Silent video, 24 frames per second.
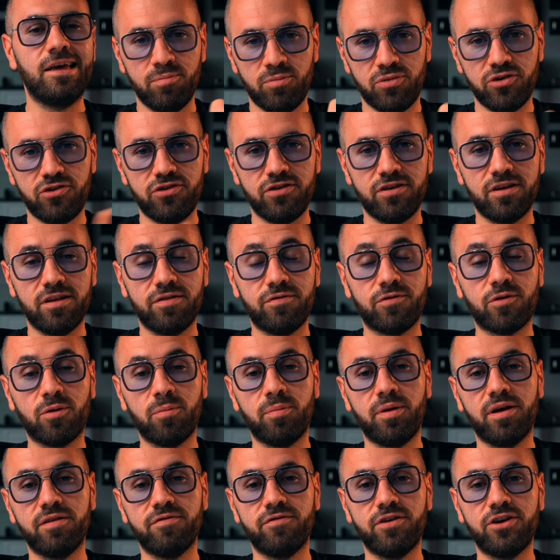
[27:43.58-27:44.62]
purchase it from
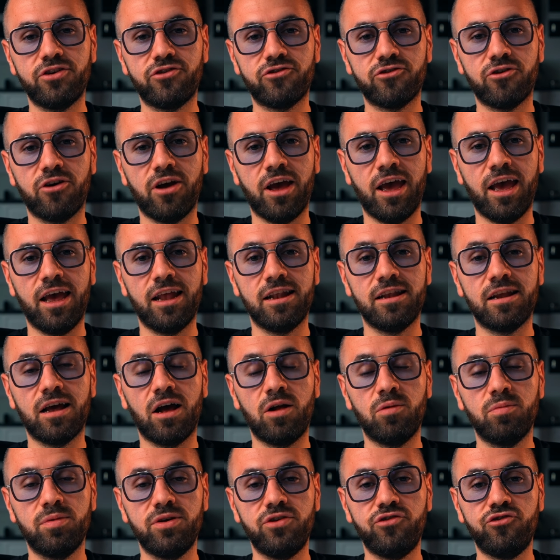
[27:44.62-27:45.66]
Pen Venture and
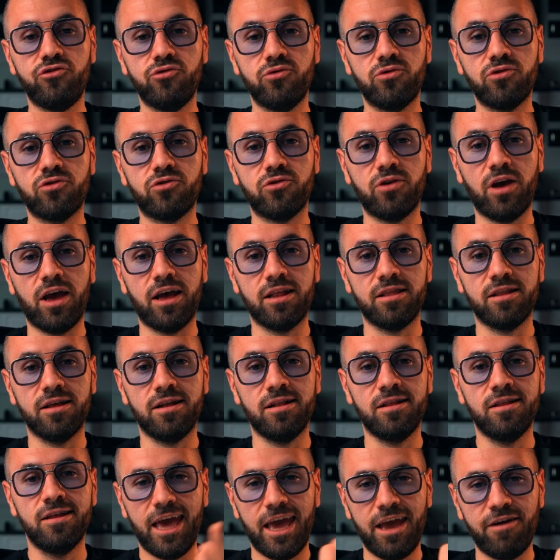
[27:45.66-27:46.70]
I'll be sure to
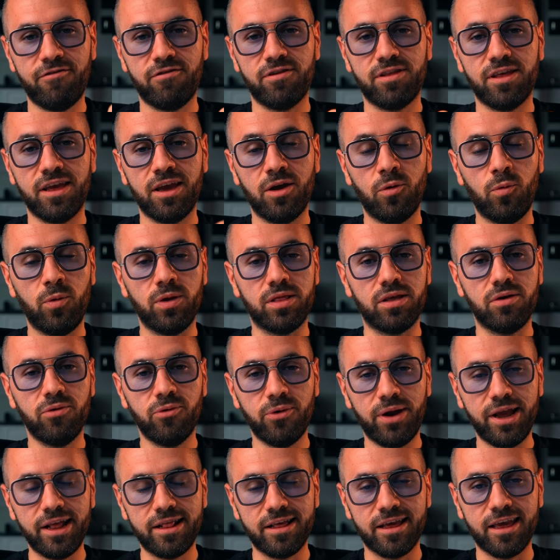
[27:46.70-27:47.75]
handle everything with
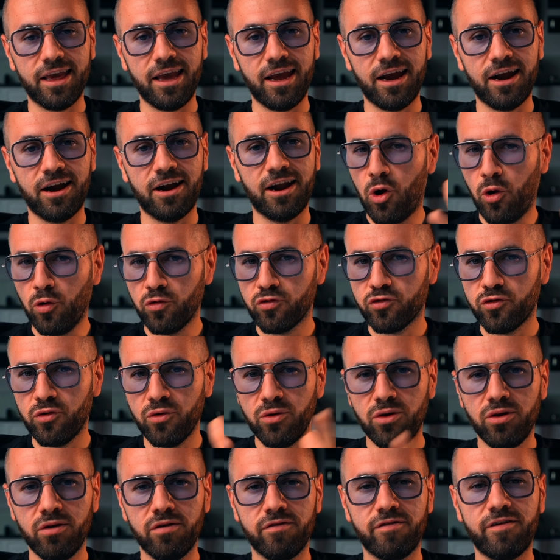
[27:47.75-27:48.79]
great care. Also,
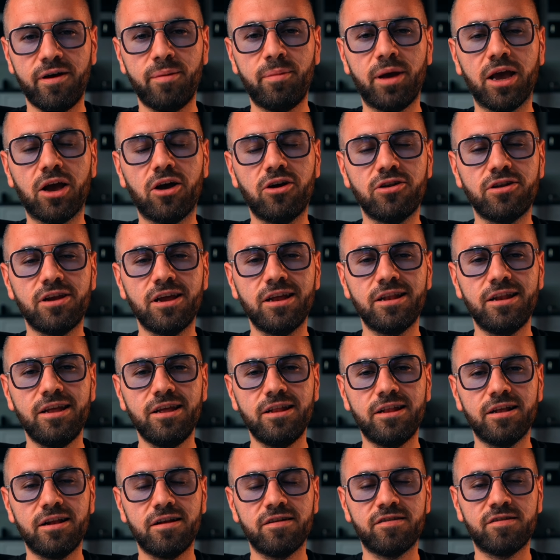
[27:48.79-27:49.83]
you'll find my contact
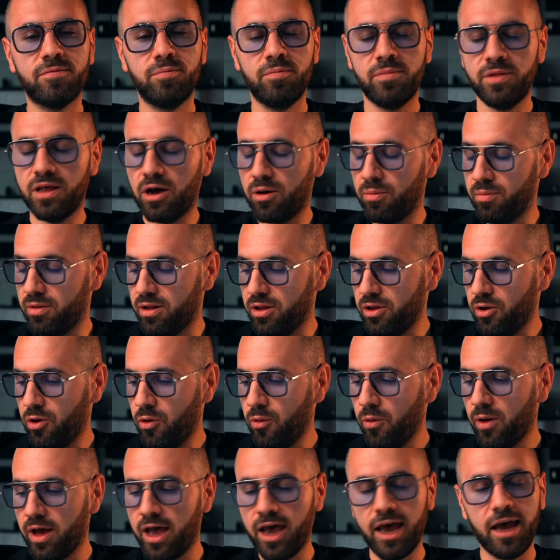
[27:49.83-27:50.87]
details down
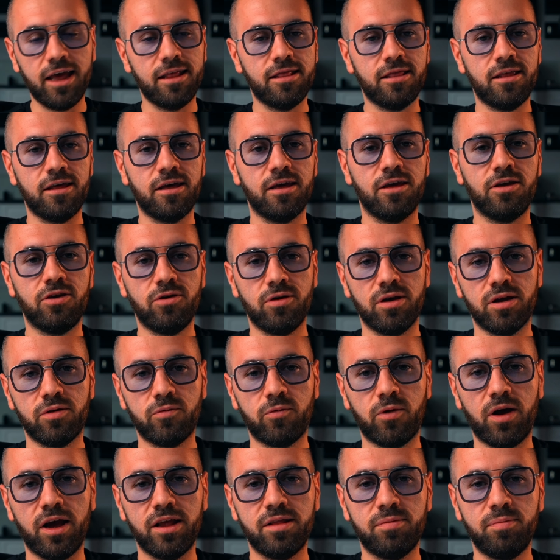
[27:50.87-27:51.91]
below and uh, you can
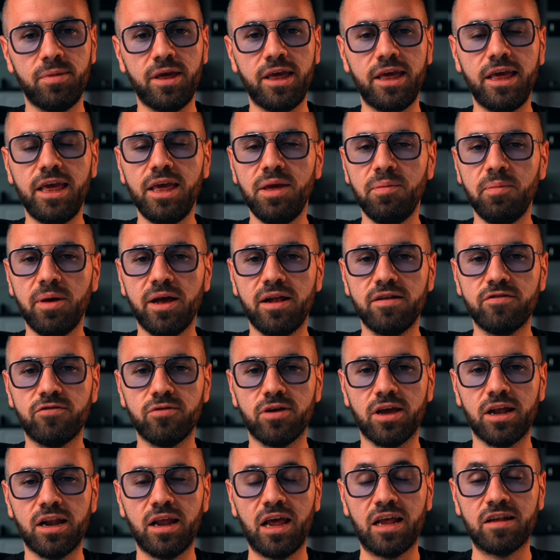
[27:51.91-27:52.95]
write me emails. You
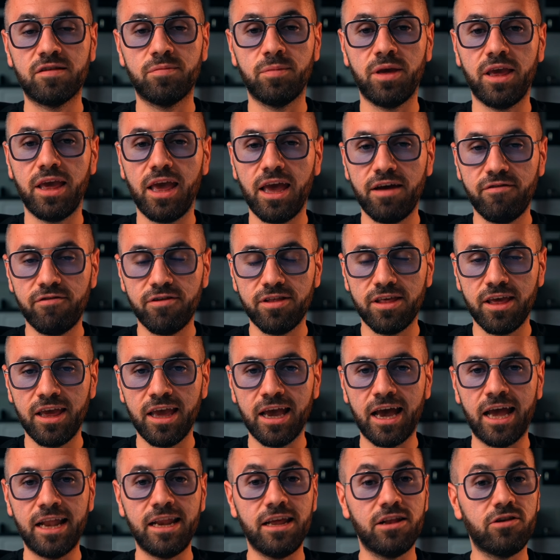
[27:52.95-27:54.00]
can ask me everything.
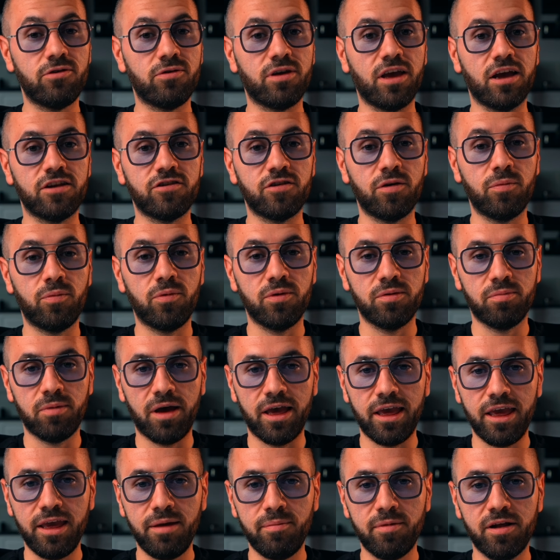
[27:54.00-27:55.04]
I need to catch up with my
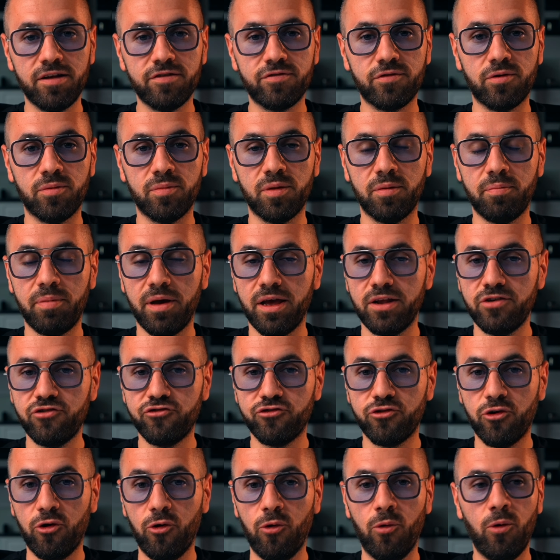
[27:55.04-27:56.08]
emails from the Pen
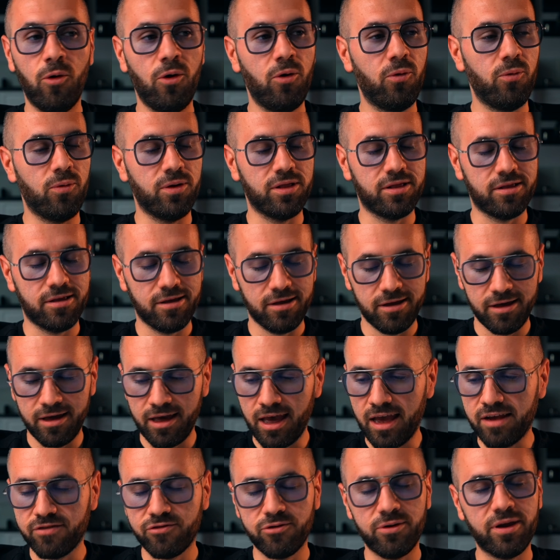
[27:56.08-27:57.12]
Show with uh,
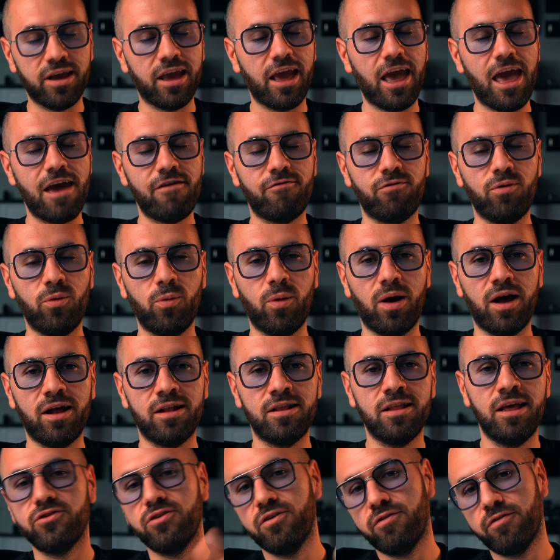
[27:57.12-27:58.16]
answering
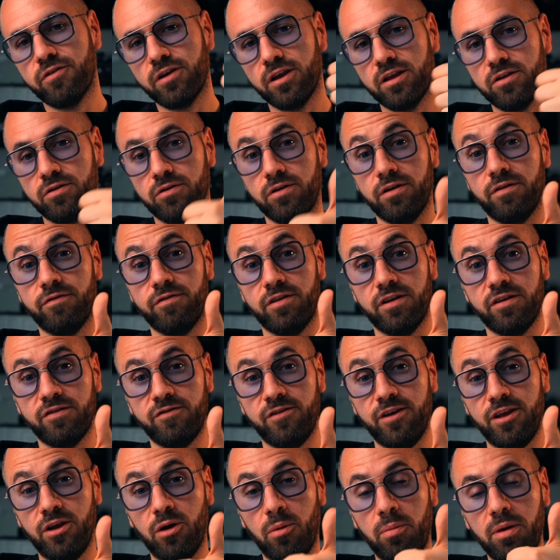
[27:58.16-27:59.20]
everyone. Don't forget to give this
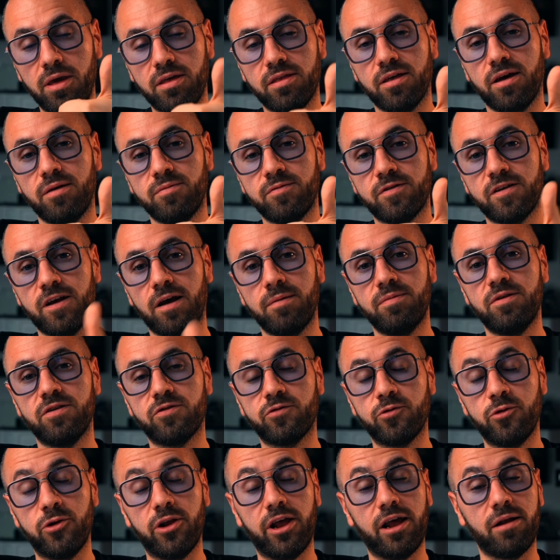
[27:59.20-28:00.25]
video a big thumbs up. This
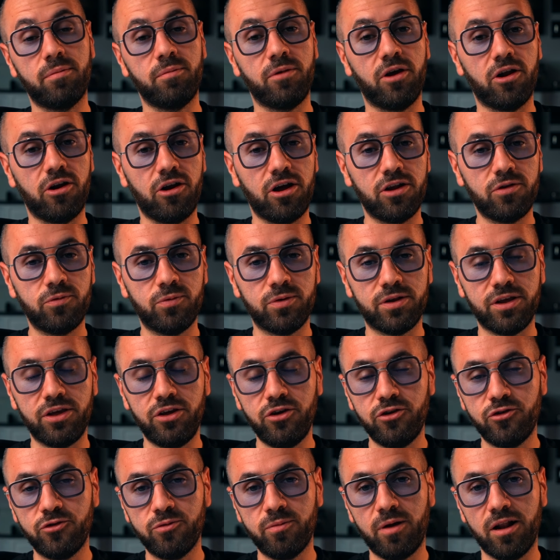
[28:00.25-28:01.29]
will help me a lot with the
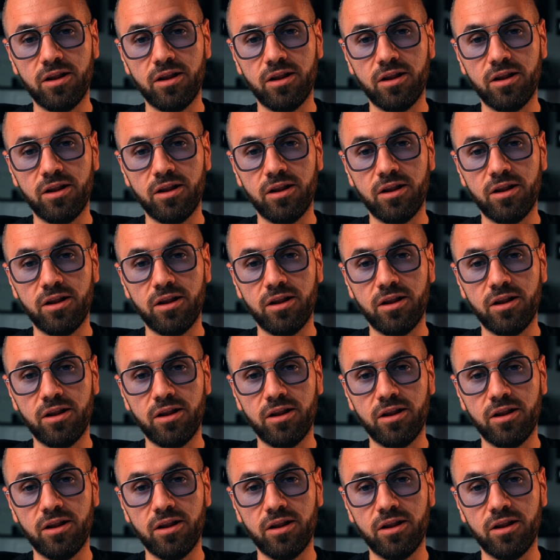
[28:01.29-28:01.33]
YouTube